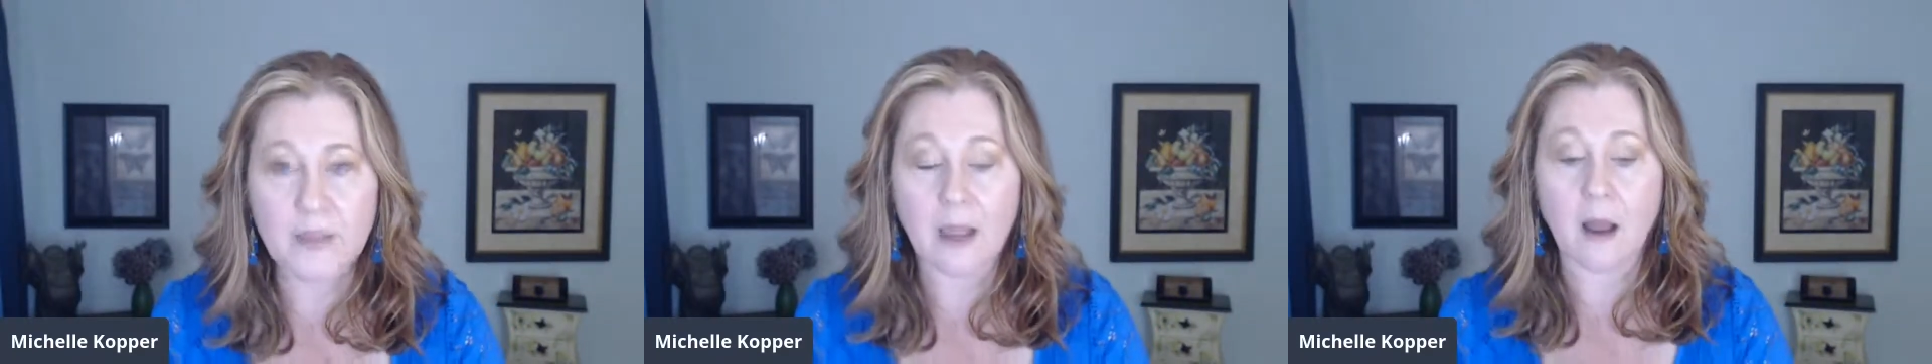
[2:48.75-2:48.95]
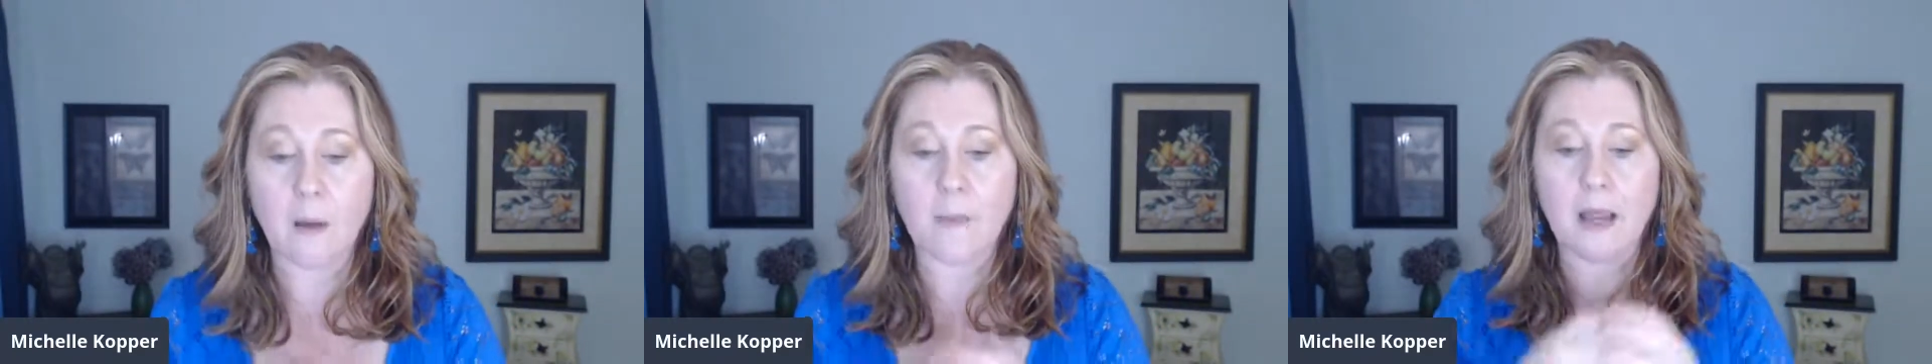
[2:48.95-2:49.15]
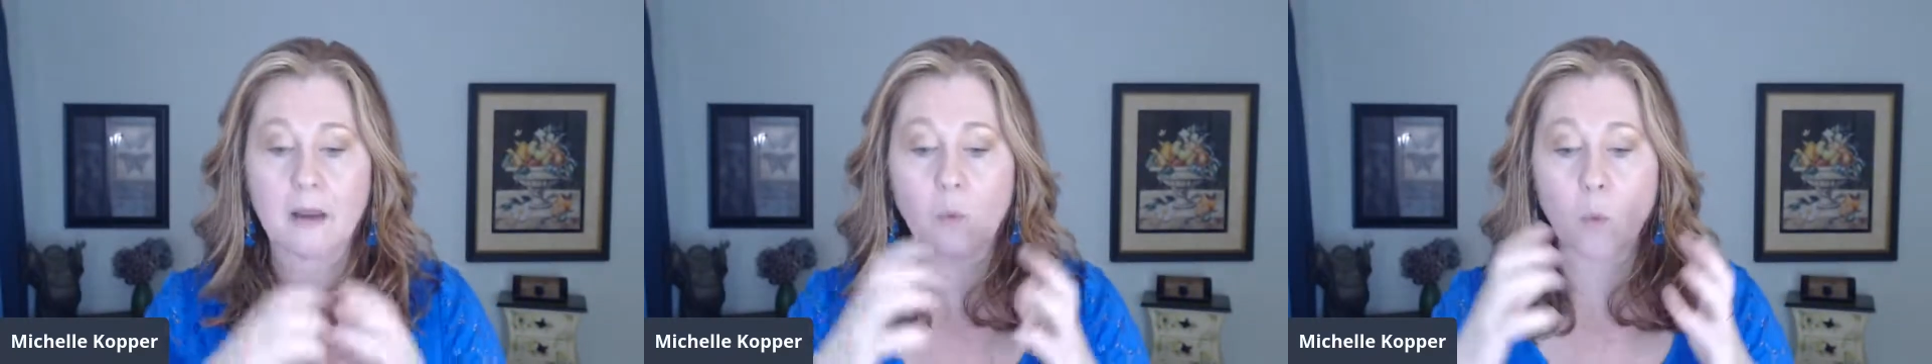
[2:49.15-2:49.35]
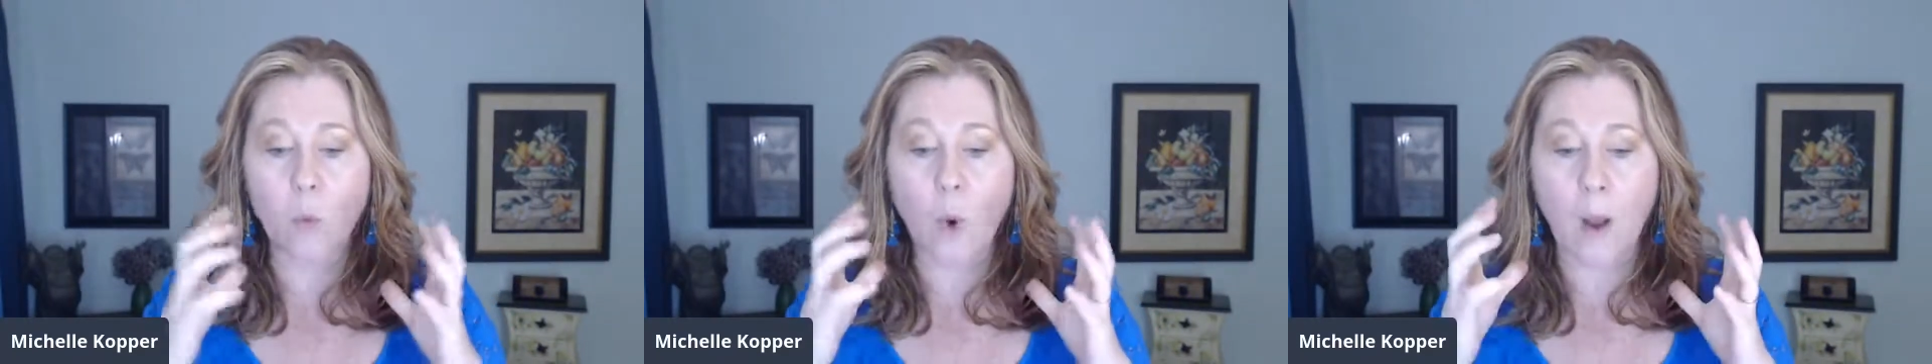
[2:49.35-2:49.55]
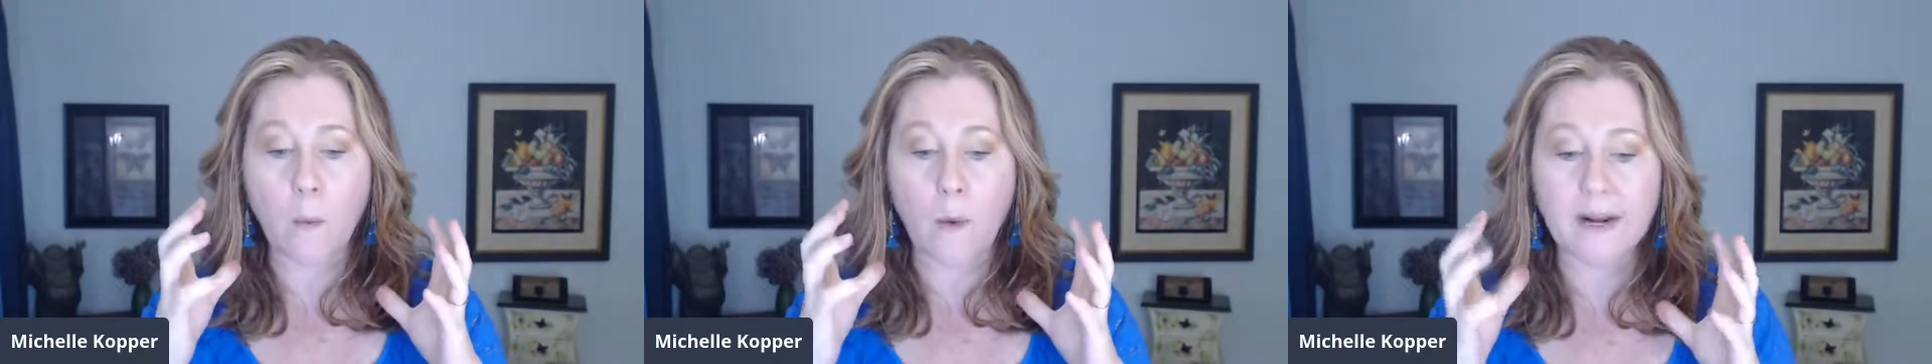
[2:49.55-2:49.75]
And
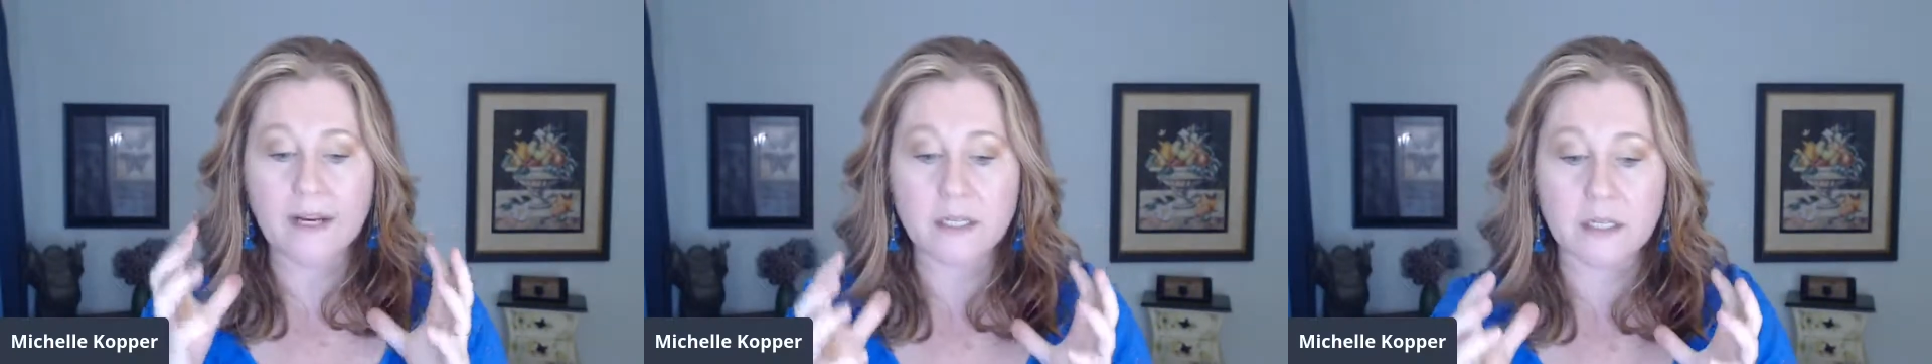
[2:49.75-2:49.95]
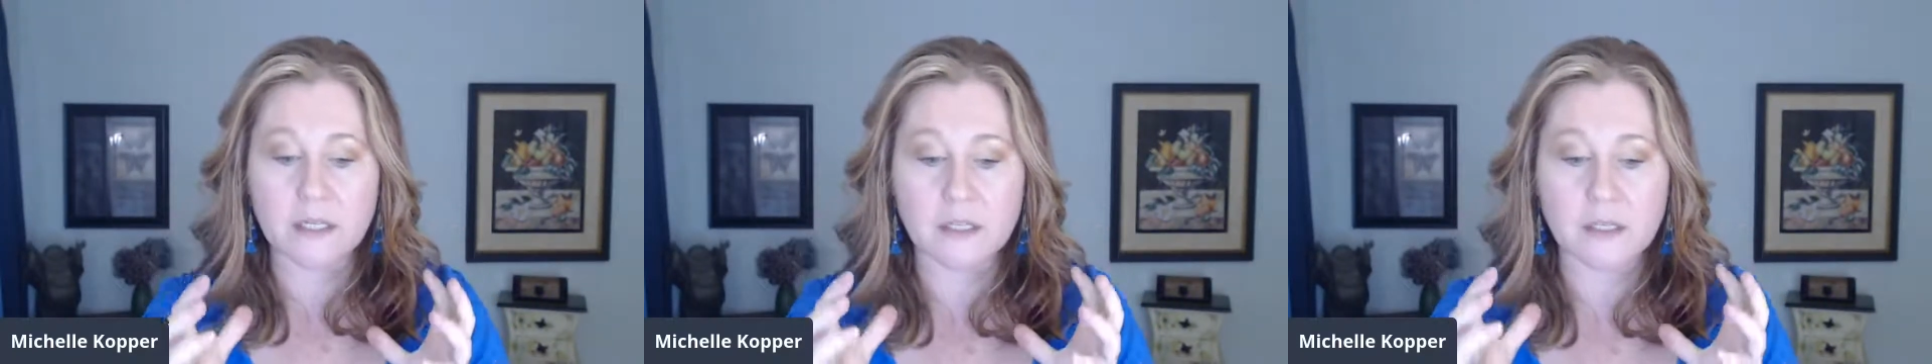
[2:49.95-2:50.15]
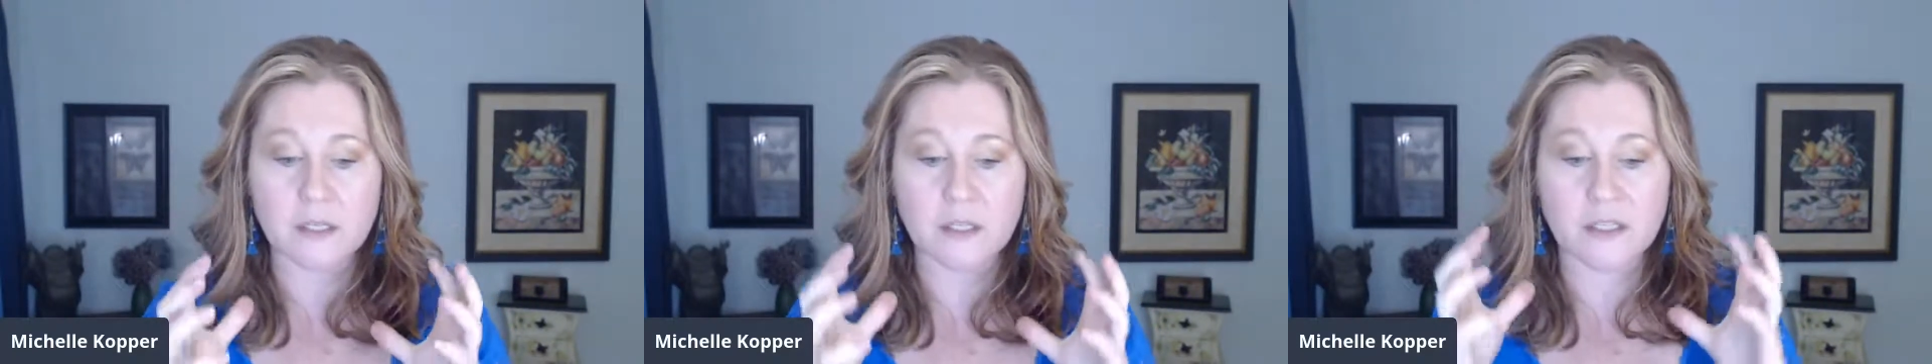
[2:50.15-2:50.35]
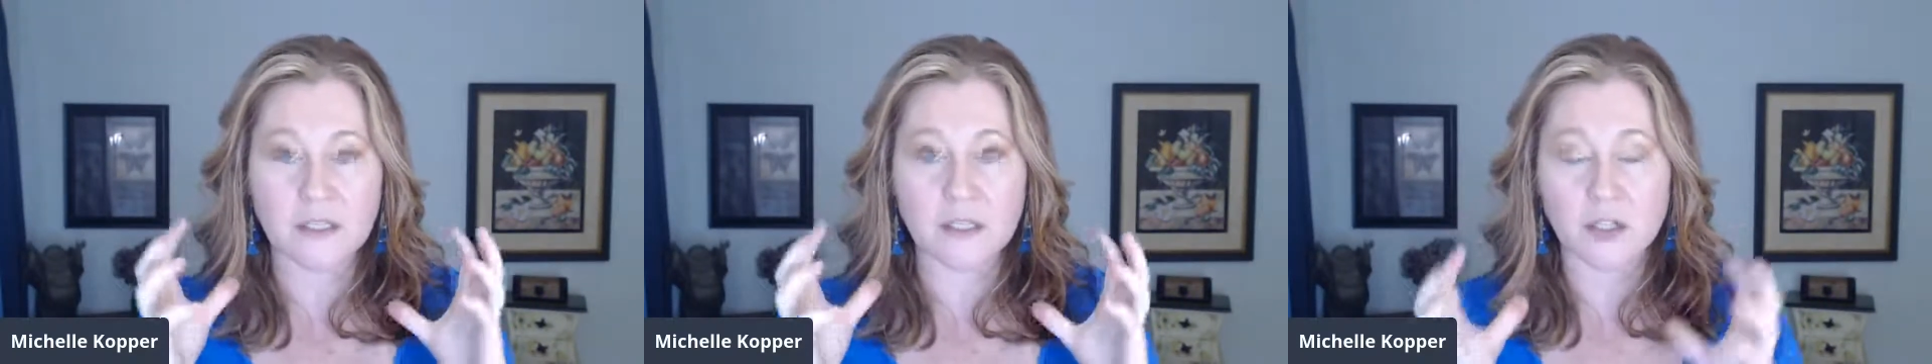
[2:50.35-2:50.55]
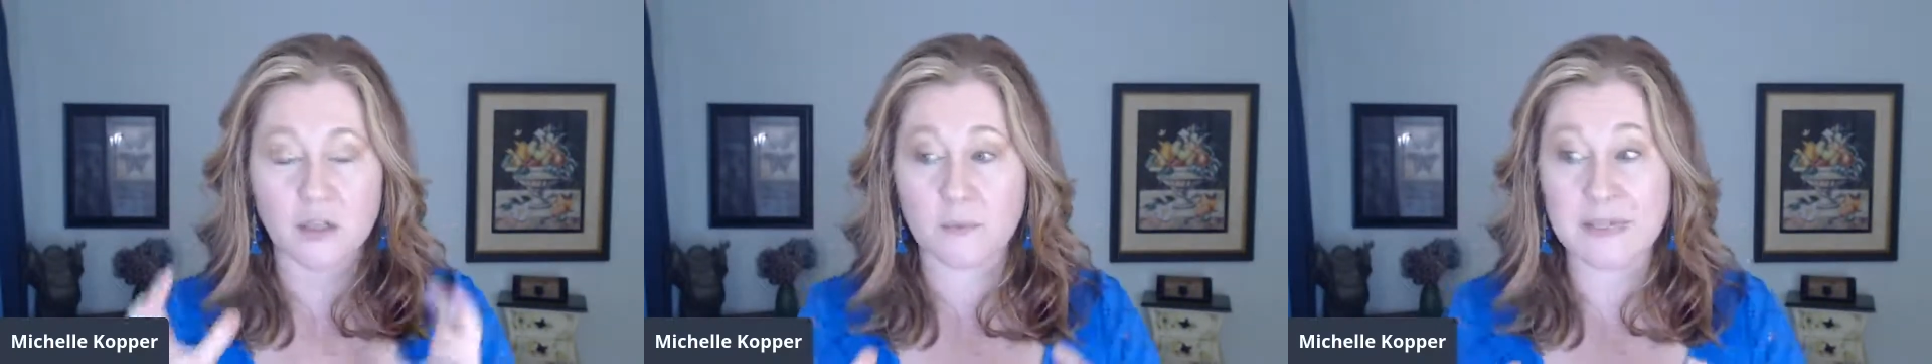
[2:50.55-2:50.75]
I wanted to
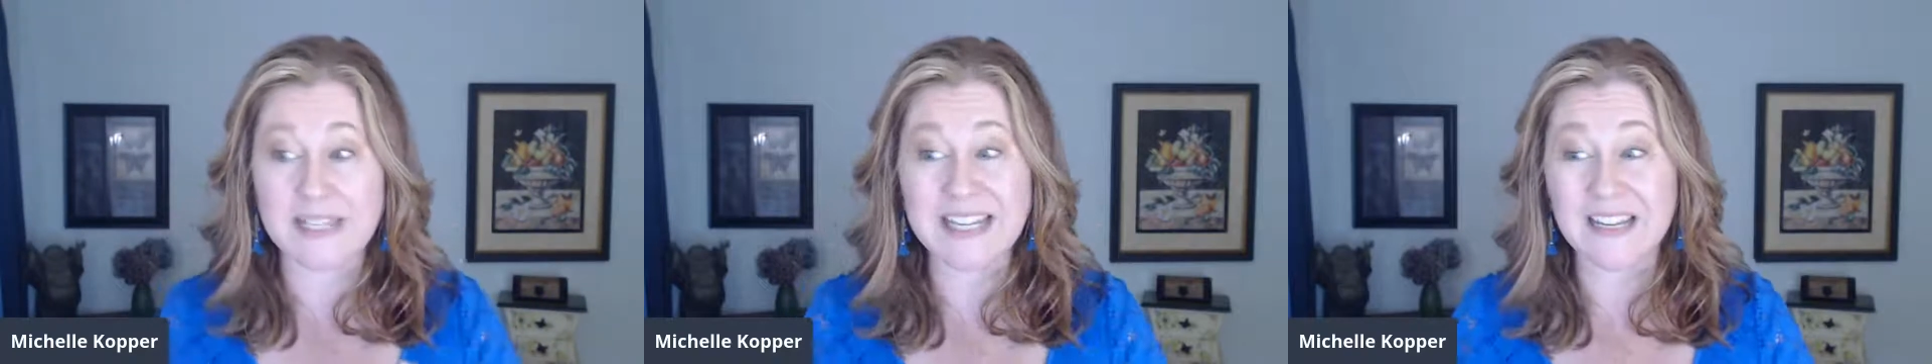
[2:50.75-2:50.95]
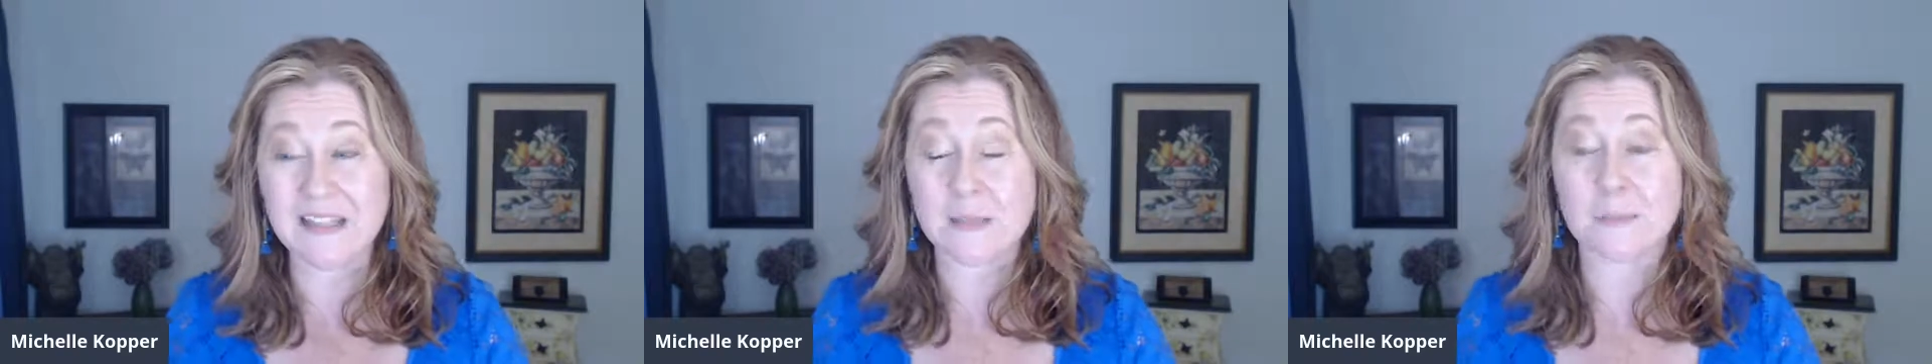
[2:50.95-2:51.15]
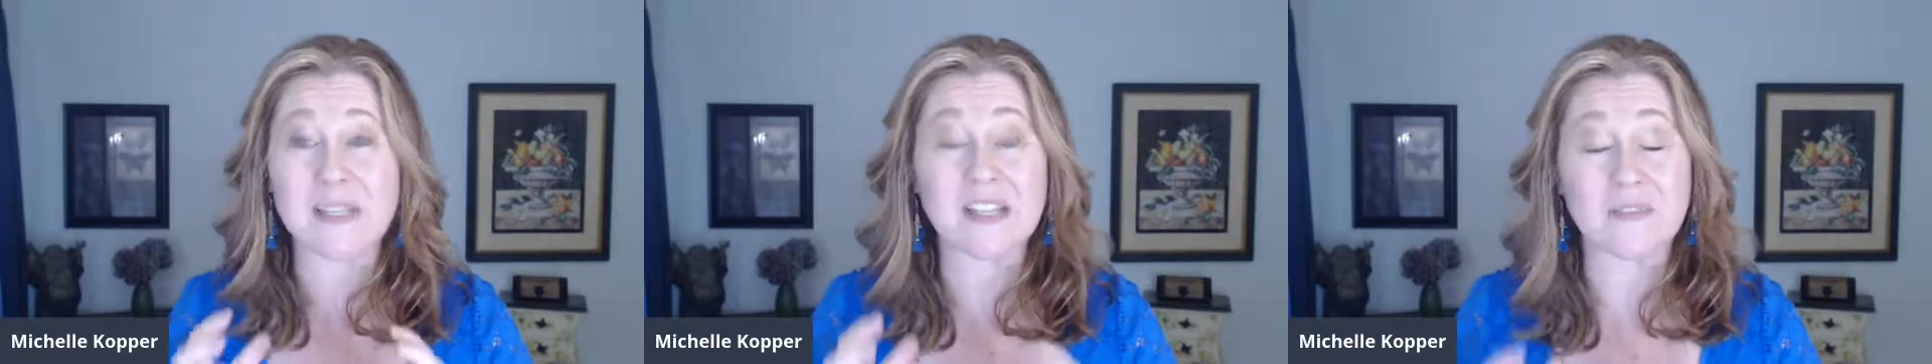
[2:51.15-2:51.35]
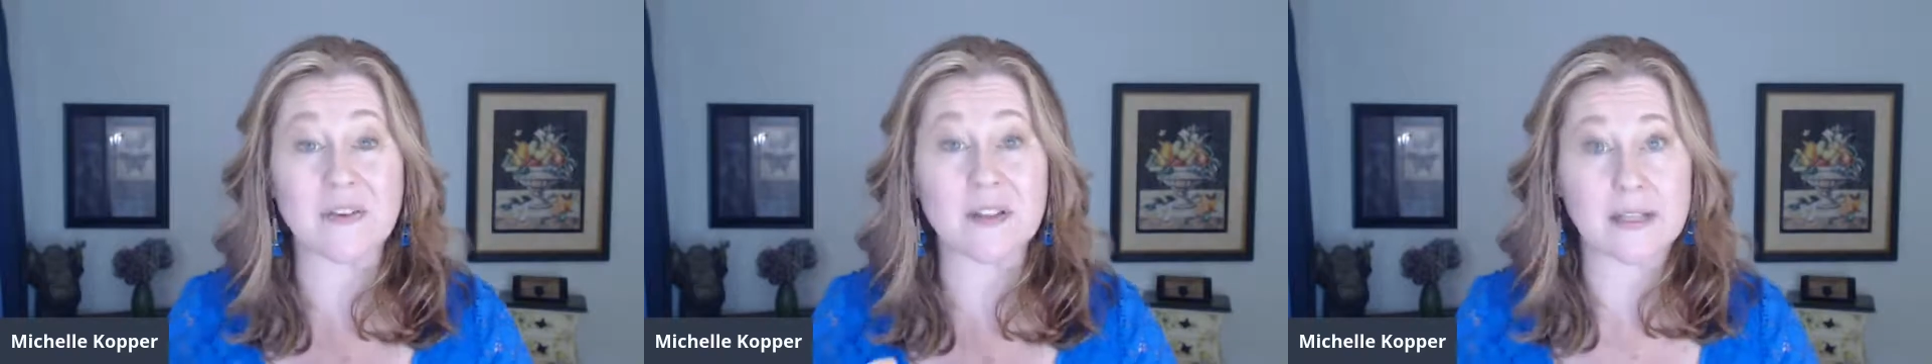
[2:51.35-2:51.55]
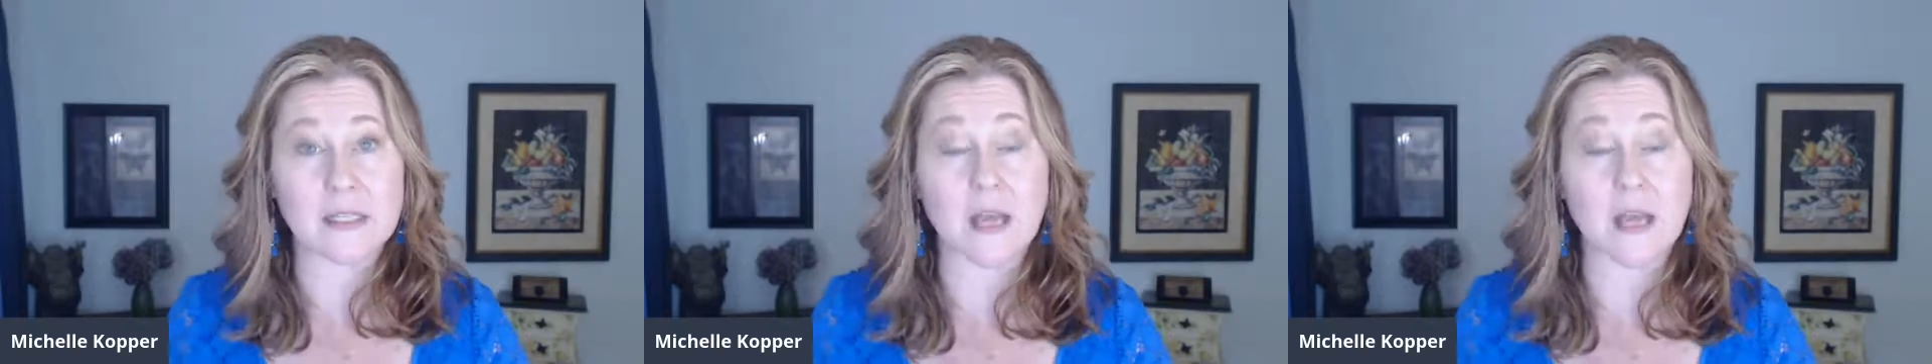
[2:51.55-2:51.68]
specifically